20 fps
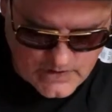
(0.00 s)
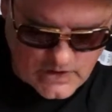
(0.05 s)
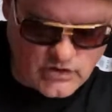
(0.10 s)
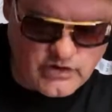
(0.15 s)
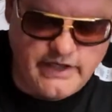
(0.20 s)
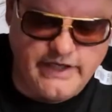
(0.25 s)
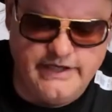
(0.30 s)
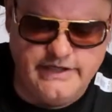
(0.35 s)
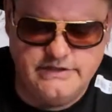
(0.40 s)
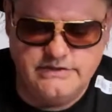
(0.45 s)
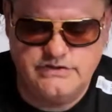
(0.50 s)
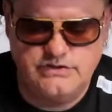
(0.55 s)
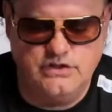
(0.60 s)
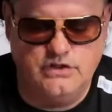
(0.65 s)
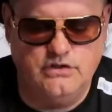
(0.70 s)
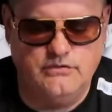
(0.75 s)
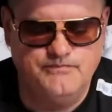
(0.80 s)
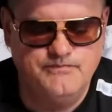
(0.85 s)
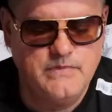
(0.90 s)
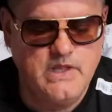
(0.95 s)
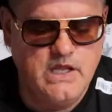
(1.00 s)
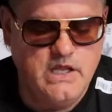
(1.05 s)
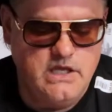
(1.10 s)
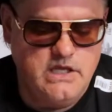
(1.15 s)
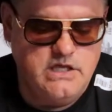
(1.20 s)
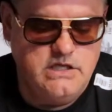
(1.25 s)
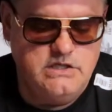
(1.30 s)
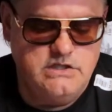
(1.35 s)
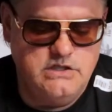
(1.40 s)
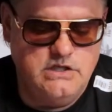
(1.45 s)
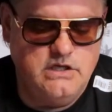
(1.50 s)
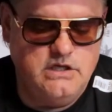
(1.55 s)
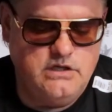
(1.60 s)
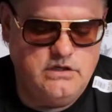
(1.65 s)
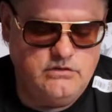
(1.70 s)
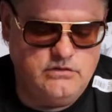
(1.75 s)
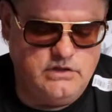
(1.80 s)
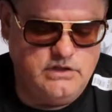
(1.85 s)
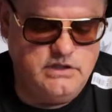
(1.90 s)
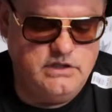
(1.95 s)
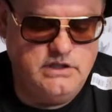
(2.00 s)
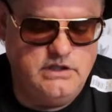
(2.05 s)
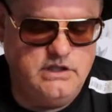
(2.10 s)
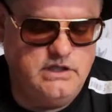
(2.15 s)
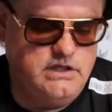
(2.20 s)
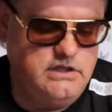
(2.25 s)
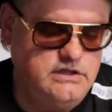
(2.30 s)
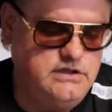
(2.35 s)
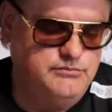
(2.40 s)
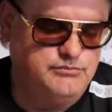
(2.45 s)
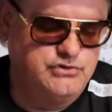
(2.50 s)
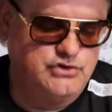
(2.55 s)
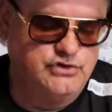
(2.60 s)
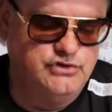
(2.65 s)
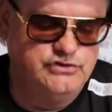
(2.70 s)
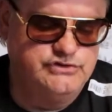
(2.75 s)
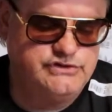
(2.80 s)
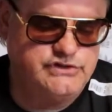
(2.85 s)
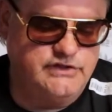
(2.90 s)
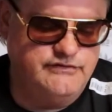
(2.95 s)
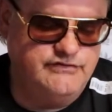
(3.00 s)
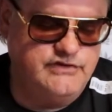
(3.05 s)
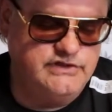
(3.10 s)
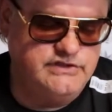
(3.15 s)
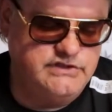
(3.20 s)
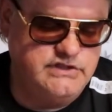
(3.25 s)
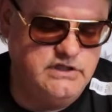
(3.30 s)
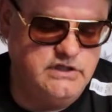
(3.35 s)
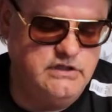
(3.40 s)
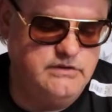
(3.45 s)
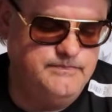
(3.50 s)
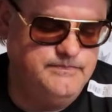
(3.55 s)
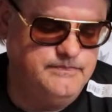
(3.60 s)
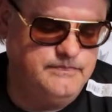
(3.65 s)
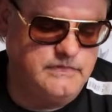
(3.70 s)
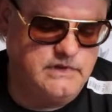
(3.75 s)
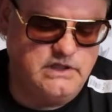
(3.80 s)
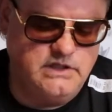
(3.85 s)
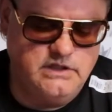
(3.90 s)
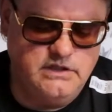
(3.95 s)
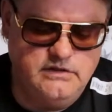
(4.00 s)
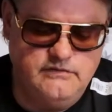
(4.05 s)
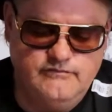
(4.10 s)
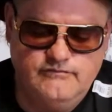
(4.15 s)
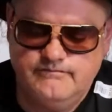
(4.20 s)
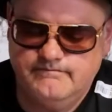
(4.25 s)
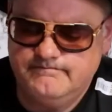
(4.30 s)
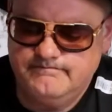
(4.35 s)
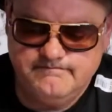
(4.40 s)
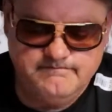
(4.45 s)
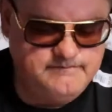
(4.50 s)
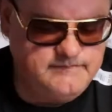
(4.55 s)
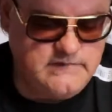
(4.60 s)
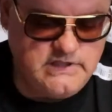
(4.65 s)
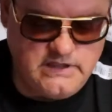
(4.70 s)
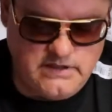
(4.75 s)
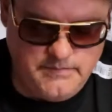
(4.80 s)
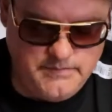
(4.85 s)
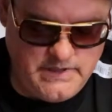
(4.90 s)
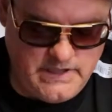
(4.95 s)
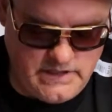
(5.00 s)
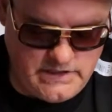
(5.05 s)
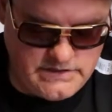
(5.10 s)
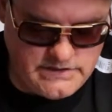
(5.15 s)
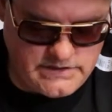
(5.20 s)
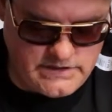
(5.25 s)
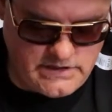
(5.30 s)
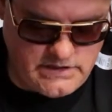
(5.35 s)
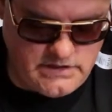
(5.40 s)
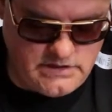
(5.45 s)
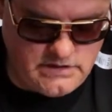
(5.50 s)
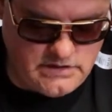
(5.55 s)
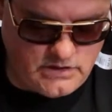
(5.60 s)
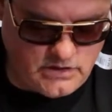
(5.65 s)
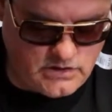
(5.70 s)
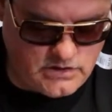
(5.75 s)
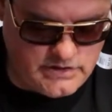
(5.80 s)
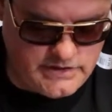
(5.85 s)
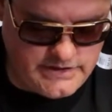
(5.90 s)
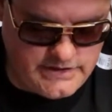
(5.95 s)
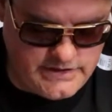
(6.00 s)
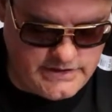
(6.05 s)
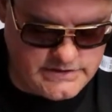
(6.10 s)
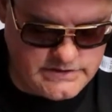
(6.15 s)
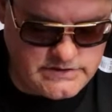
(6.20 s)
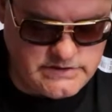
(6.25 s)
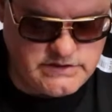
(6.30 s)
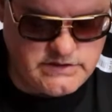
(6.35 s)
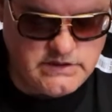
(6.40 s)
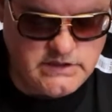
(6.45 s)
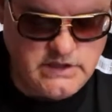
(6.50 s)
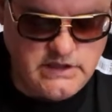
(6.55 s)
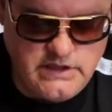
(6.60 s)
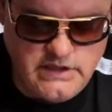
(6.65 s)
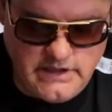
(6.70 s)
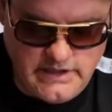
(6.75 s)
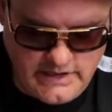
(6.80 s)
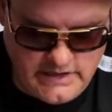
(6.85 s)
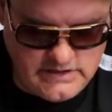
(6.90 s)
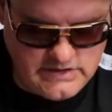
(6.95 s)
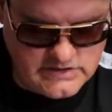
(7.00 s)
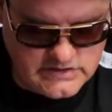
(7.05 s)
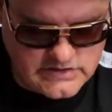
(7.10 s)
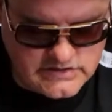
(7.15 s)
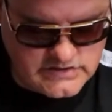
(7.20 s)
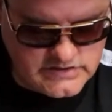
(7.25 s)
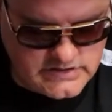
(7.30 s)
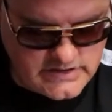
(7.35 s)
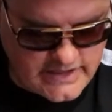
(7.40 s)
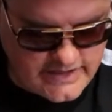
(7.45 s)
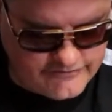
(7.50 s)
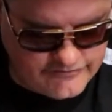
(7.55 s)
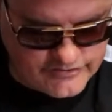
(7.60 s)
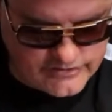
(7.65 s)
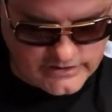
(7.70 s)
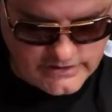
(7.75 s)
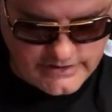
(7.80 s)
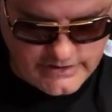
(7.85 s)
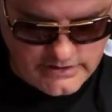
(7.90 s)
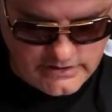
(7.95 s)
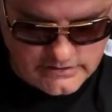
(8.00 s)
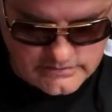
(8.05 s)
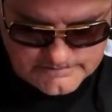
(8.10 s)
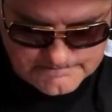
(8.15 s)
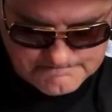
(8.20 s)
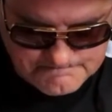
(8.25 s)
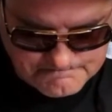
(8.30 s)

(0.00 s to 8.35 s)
Okay, so, you know, the Bruce of the Tim, amazing artist, and this is definitely